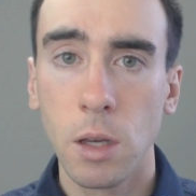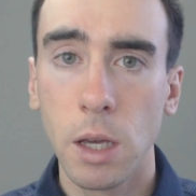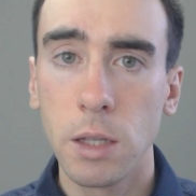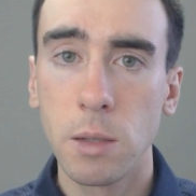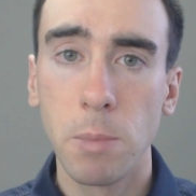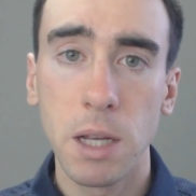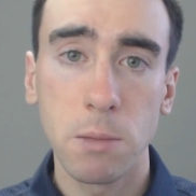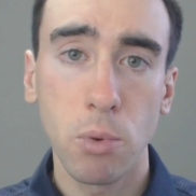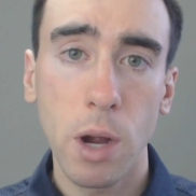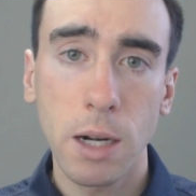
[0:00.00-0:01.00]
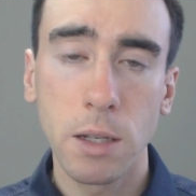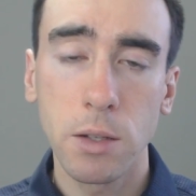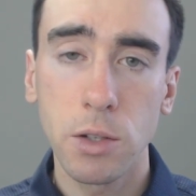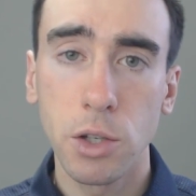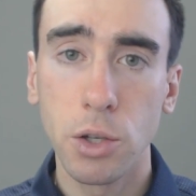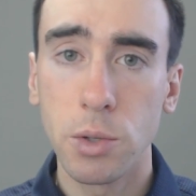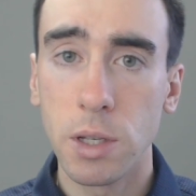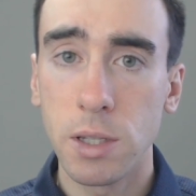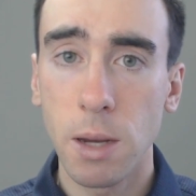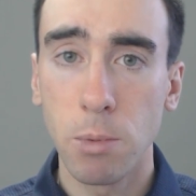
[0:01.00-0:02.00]
It's a best practice to use a
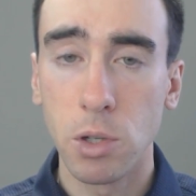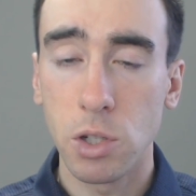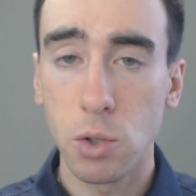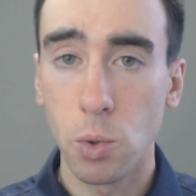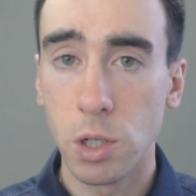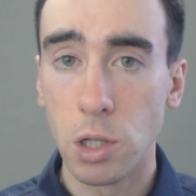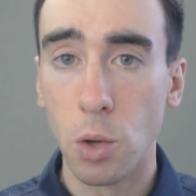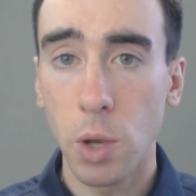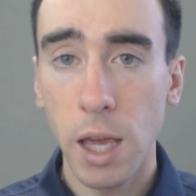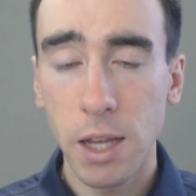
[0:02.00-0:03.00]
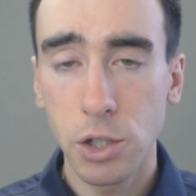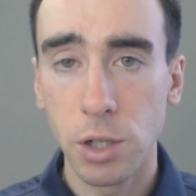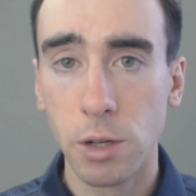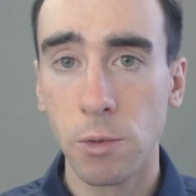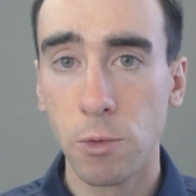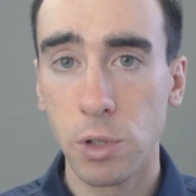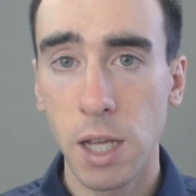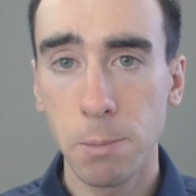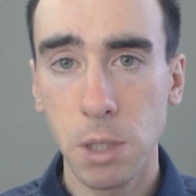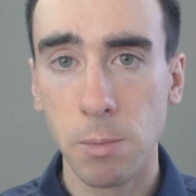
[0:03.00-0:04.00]
separate storage location for
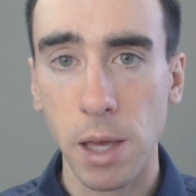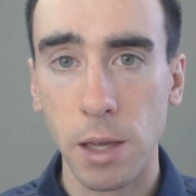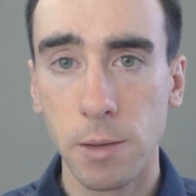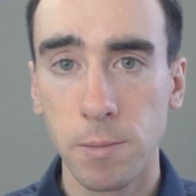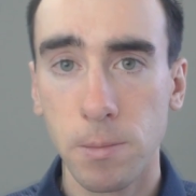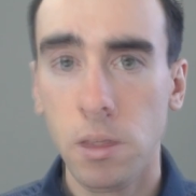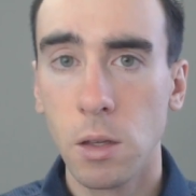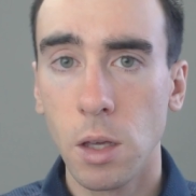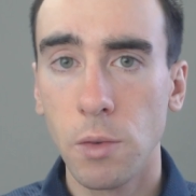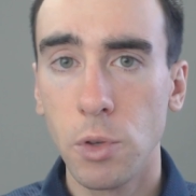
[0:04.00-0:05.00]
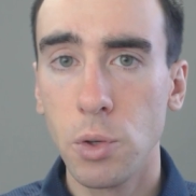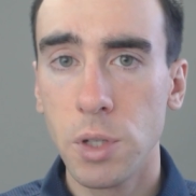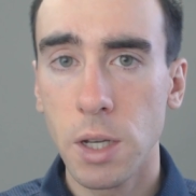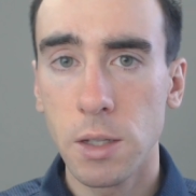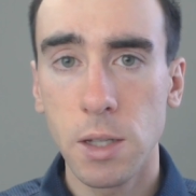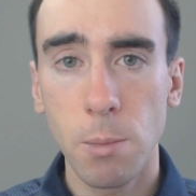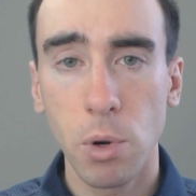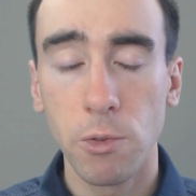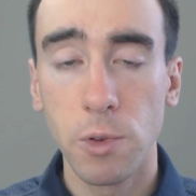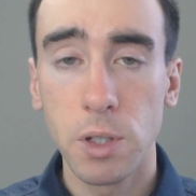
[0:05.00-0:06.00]
tempdb. If using a
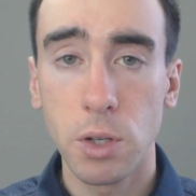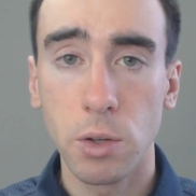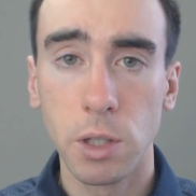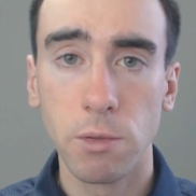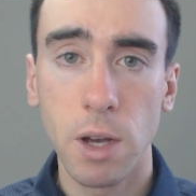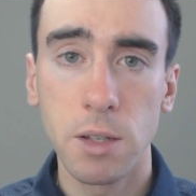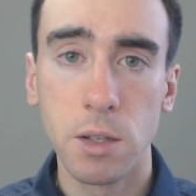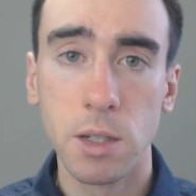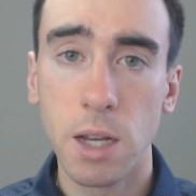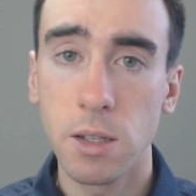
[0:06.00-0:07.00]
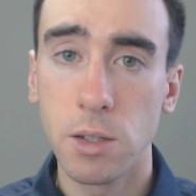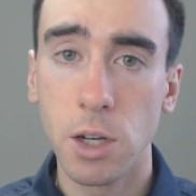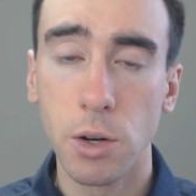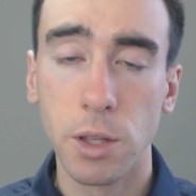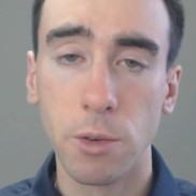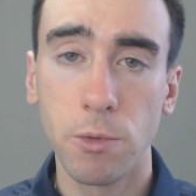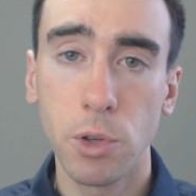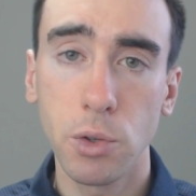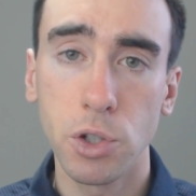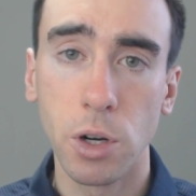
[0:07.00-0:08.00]
separate physical device is necessary in the
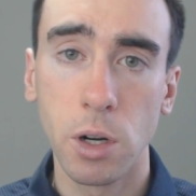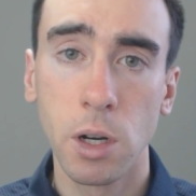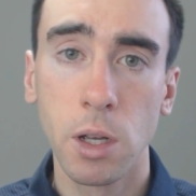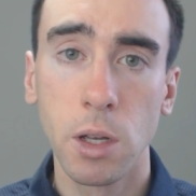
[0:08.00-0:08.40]
future,